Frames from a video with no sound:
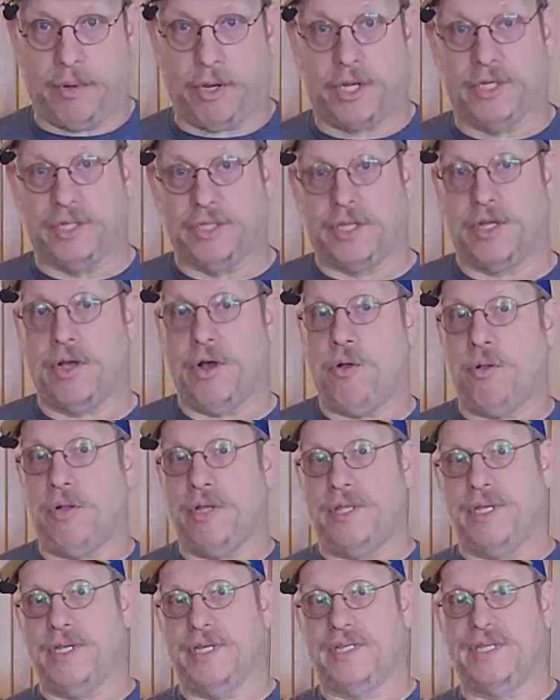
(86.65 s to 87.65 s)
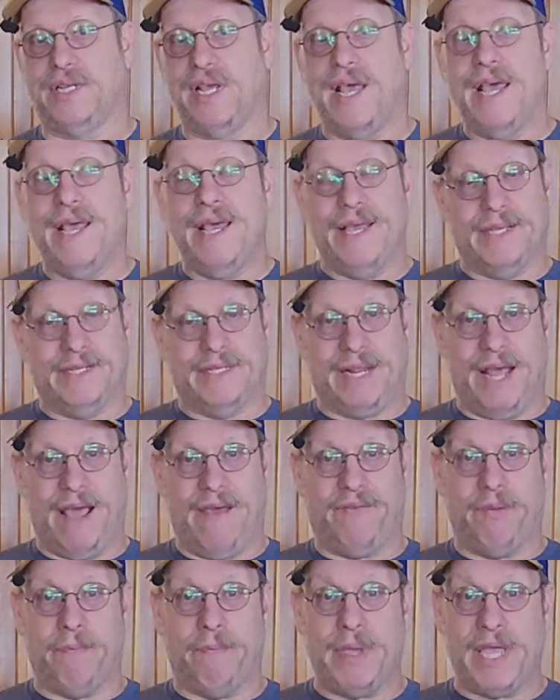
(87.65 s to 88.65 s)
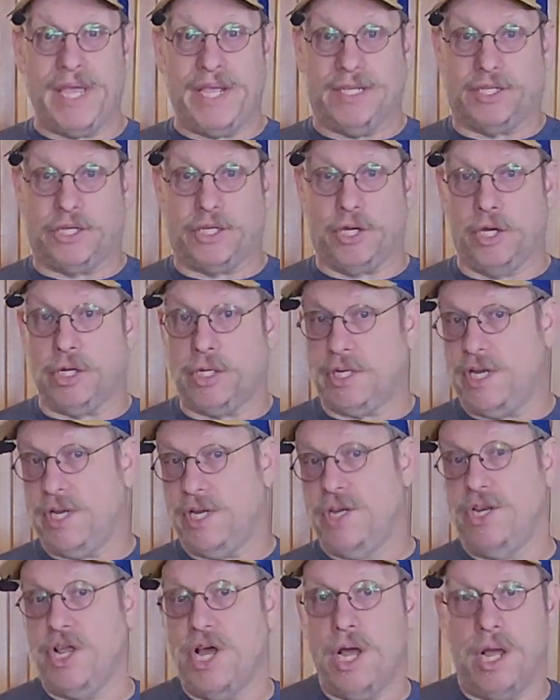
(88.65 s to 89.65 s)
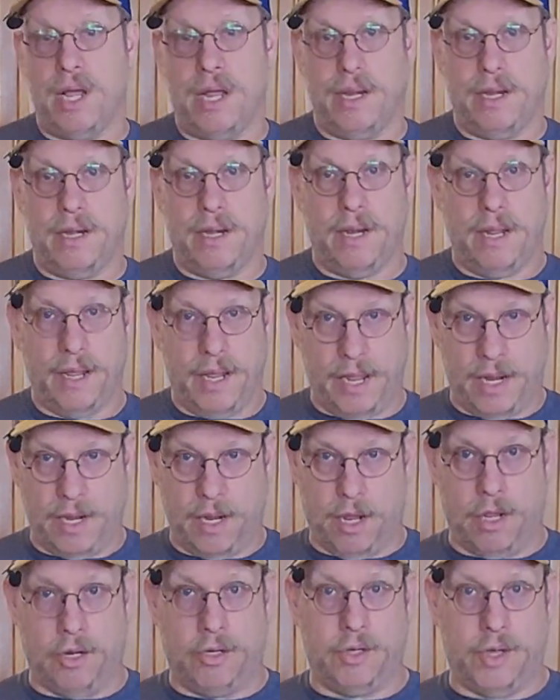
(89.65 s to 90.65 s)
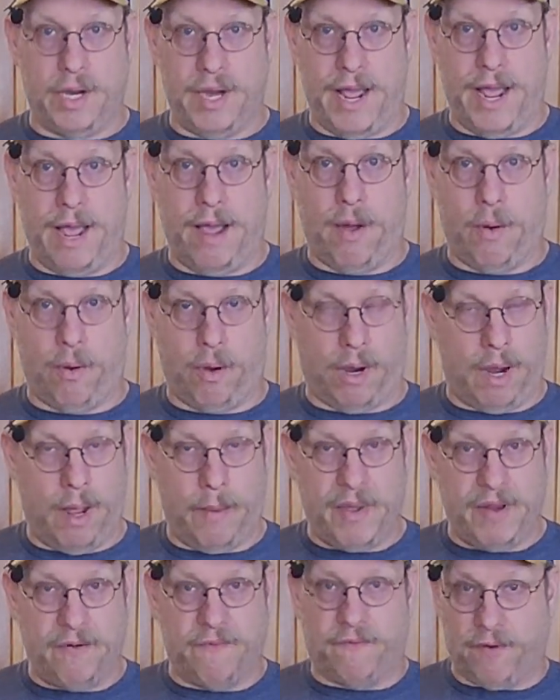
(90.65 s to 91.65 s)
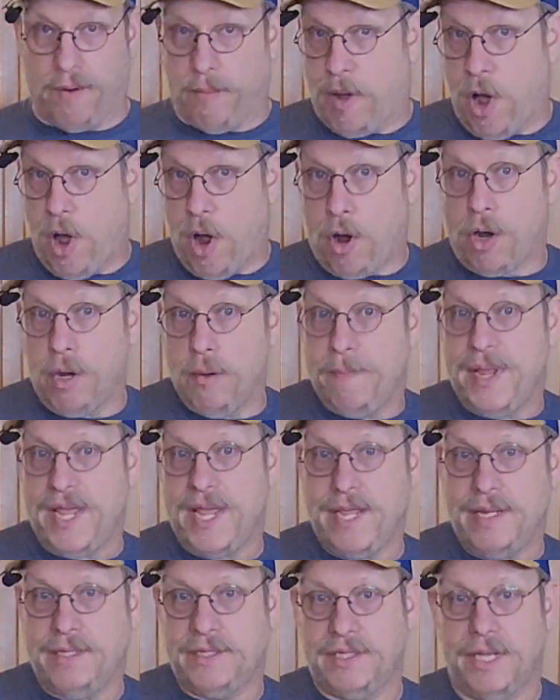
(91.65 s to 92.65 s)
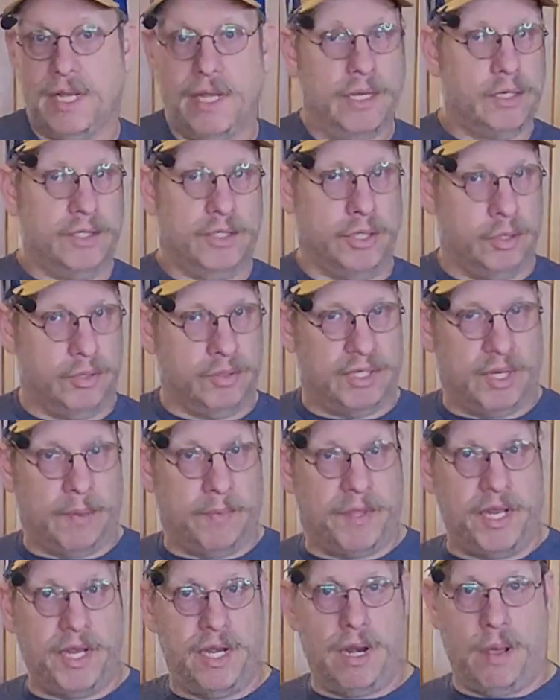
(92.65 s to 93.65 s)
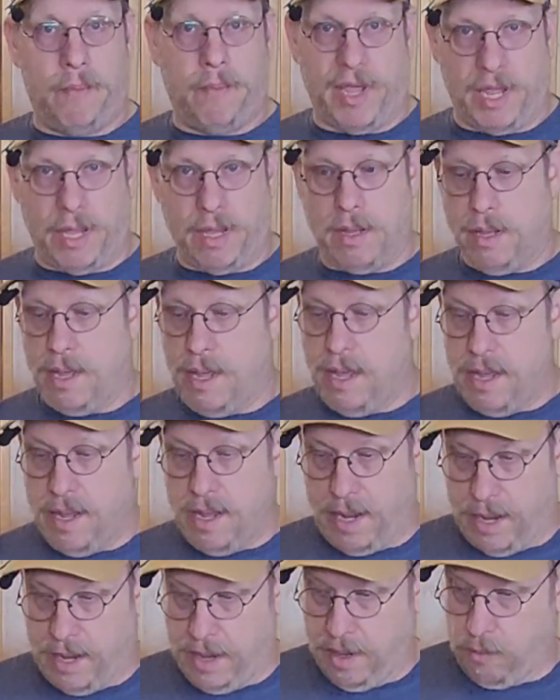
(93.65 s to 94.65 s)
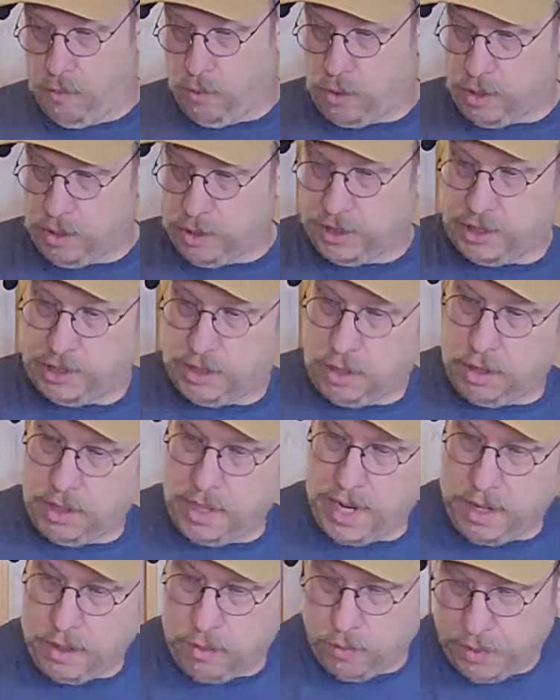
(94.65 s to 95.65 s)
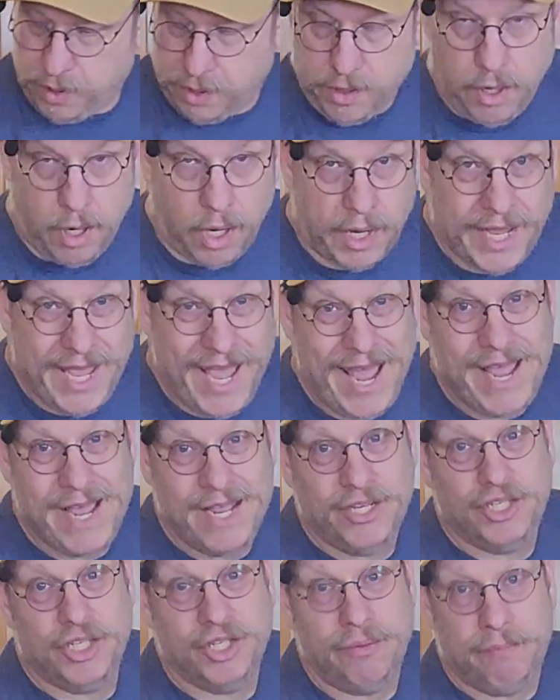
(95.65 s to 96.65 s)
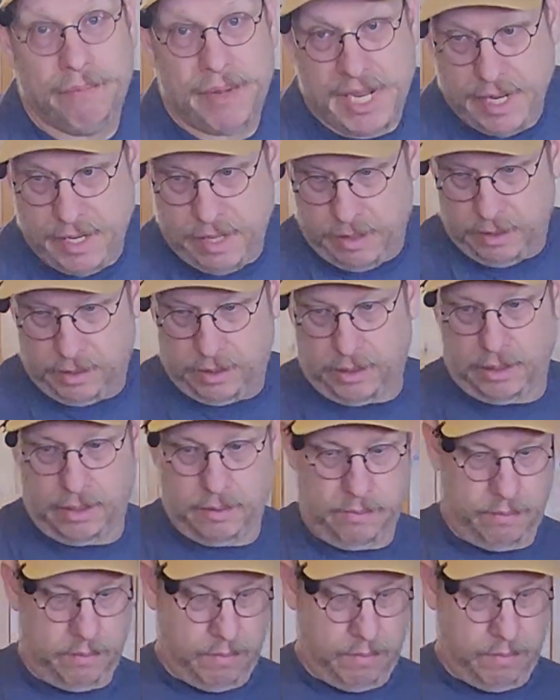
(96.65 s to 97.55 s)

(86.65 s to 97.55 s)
Because the goal of this is to have the beans cooked and done in under an hour. I mean, from hard beans to something nummy. And we're going to start out with our Cajun beans.